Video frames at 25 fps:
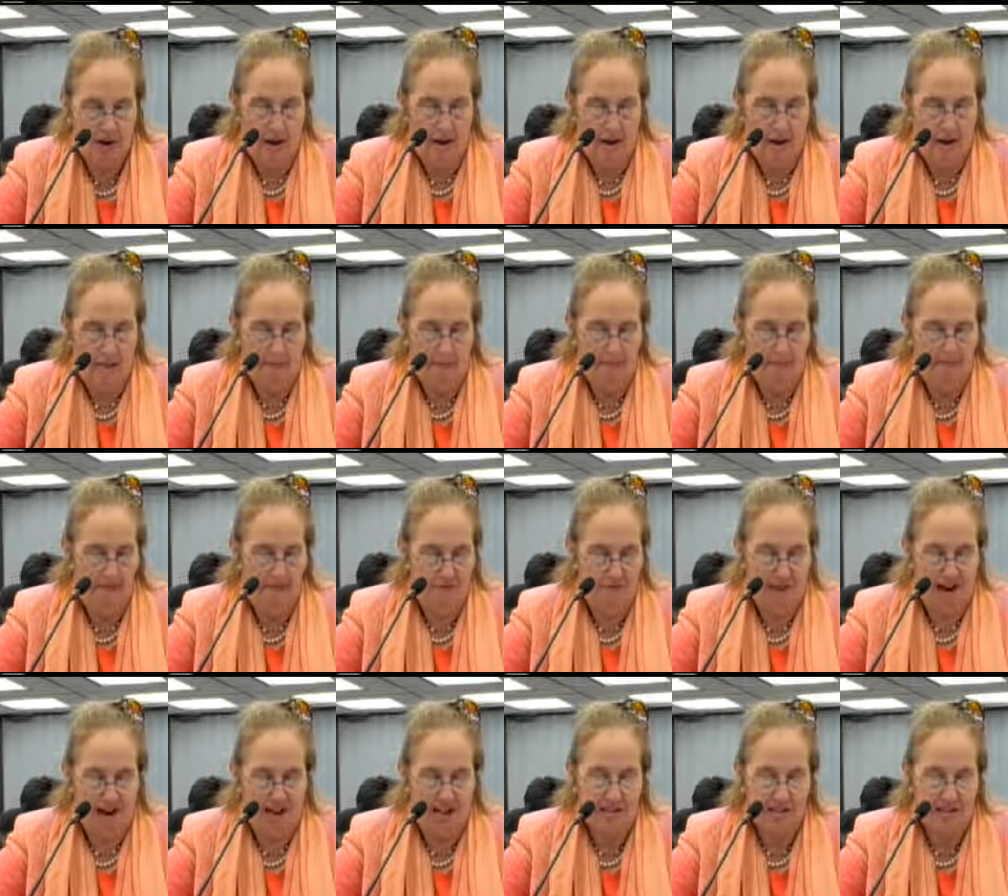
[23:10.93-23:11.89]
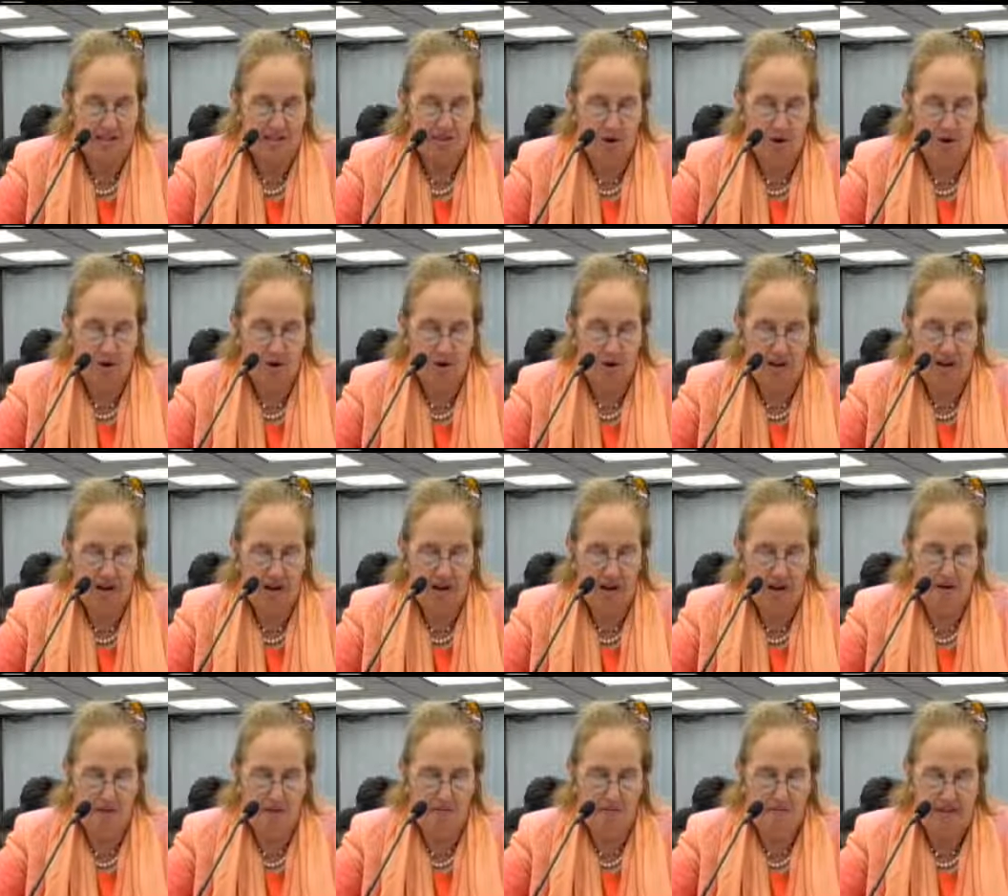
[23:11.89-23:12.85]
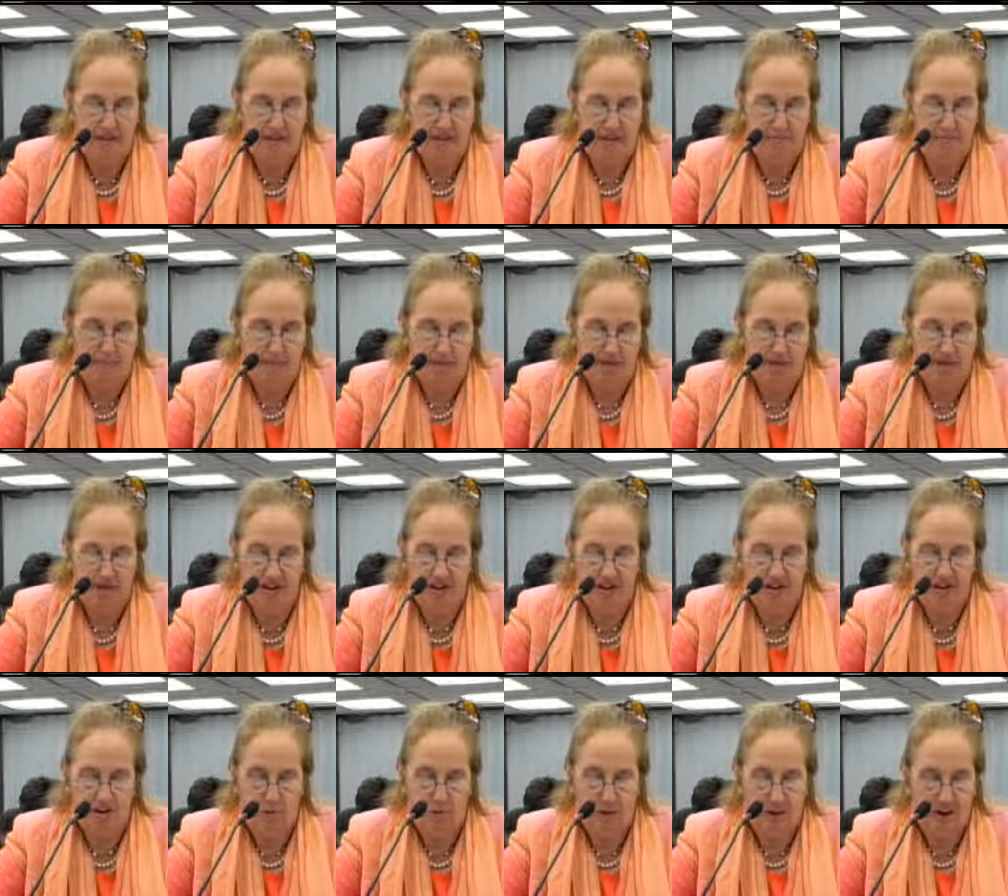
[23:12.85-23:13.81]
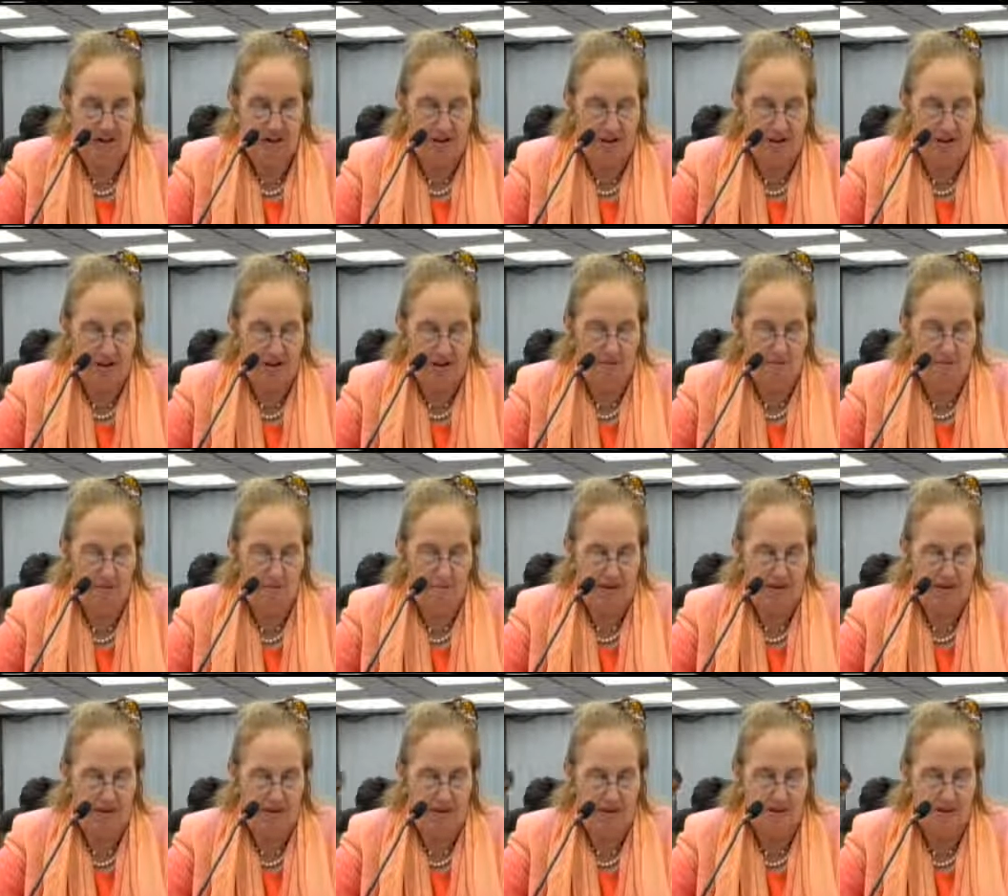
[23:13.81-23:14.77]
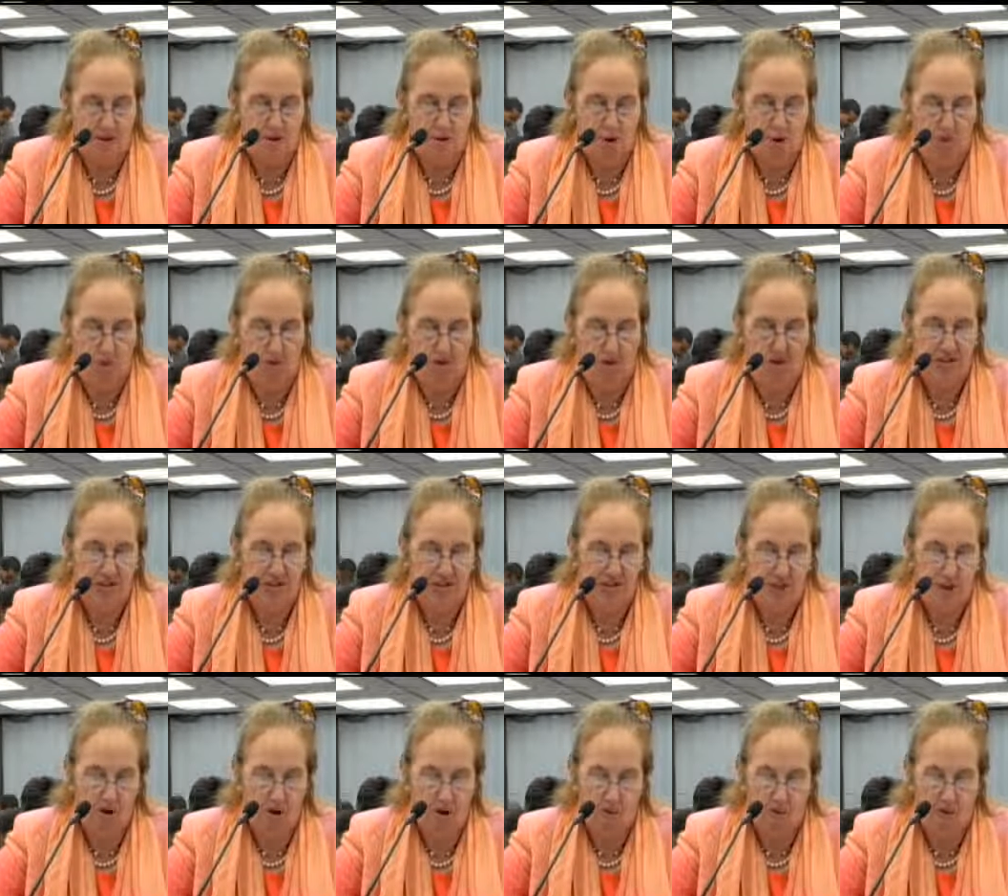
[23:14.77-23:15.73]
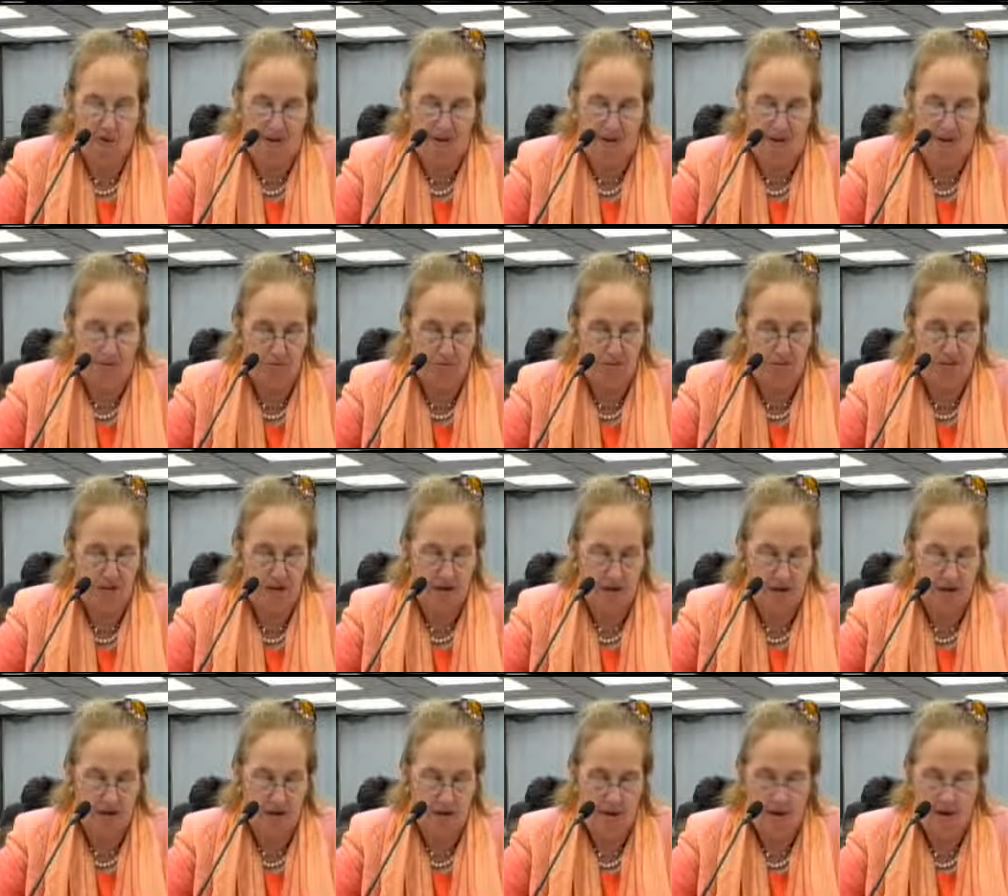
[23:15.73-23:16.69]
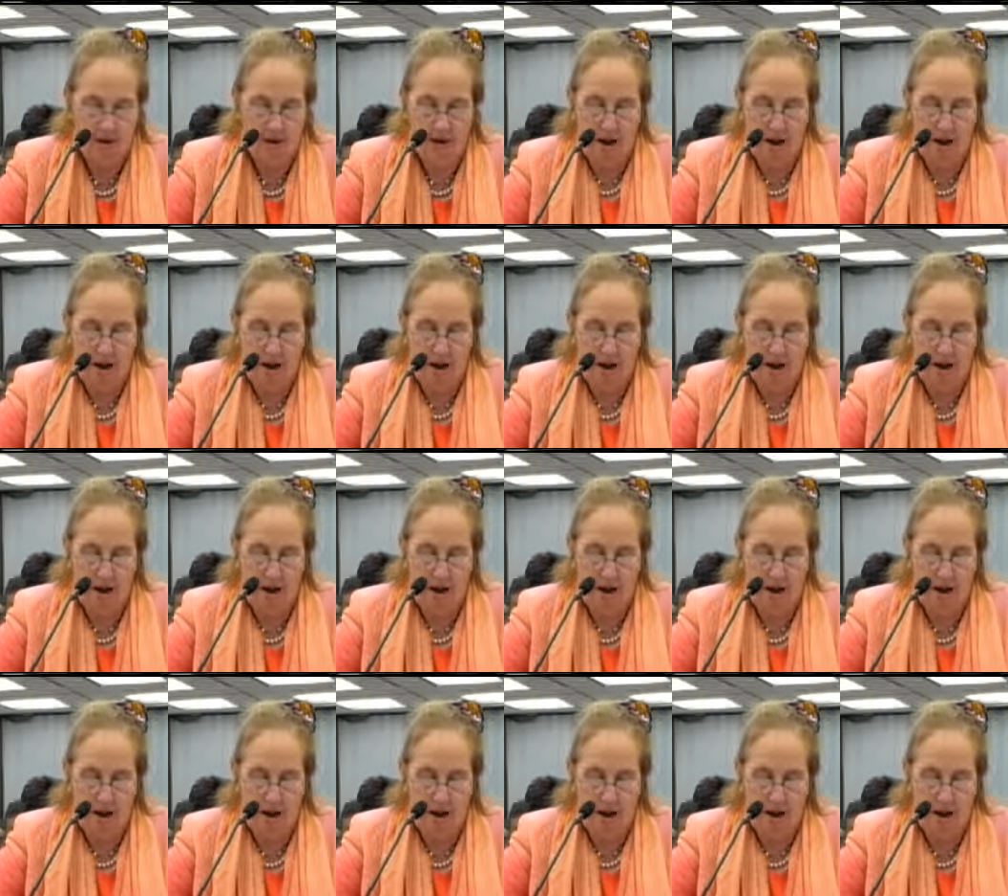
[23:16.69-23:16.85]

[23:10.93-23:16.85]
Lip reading: The vast majority of these buildings created under the business corporation law went through TIL.